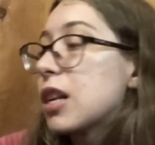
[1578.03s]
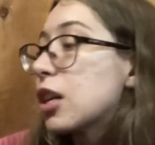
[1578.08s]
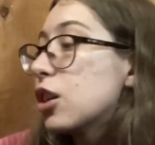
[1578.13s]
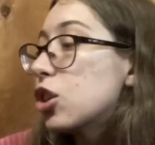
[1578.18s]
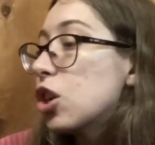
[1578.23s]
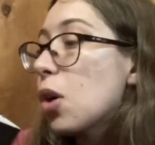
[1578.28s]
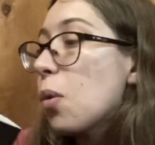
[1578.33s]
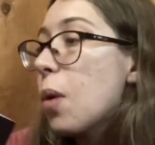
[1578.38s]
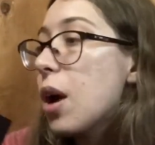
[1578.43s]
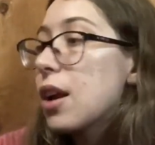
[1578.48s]

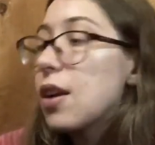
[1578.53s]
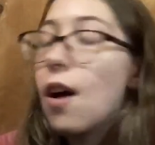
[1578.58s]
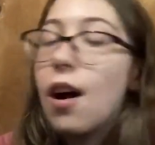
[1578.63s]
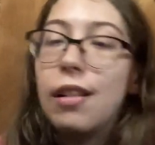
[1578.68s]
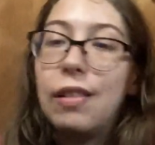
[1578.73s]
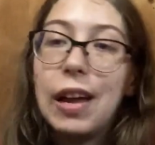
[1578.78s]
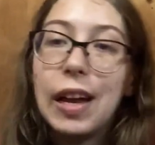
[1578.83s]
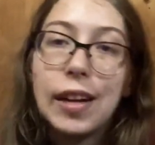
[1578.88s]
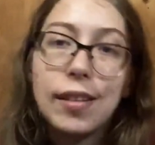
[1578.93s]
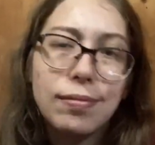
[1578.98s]
Sure, why
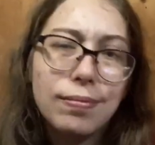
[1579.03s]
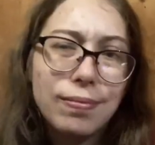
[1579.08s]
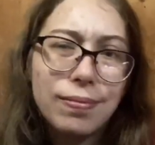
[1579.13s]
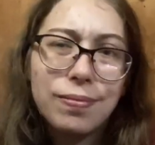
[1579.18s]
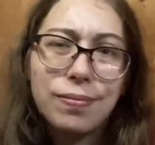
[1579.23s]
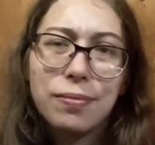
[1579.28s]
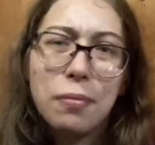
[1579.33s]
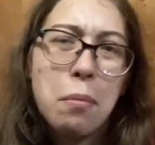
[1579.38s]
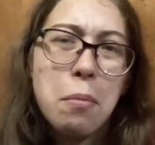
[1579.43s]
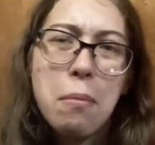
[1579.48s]
not? Like,
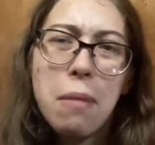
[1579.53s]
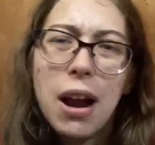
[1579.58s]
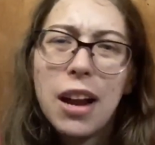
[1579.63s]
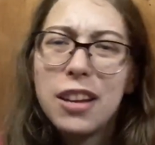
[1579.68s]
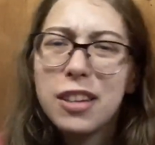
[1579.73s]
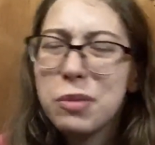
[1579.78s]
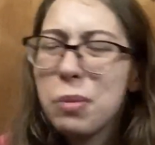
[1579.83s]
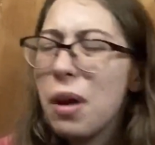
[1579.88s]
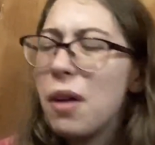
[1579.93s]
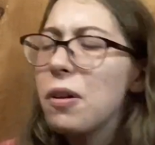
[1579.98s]
might
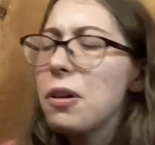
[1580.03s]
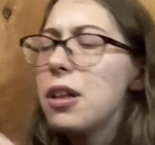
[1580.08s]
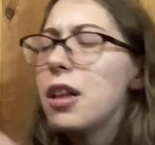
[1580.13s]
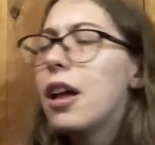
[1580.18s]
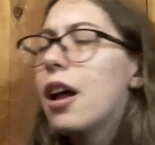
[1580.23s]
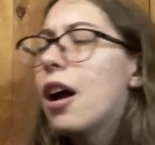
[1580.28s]
as well.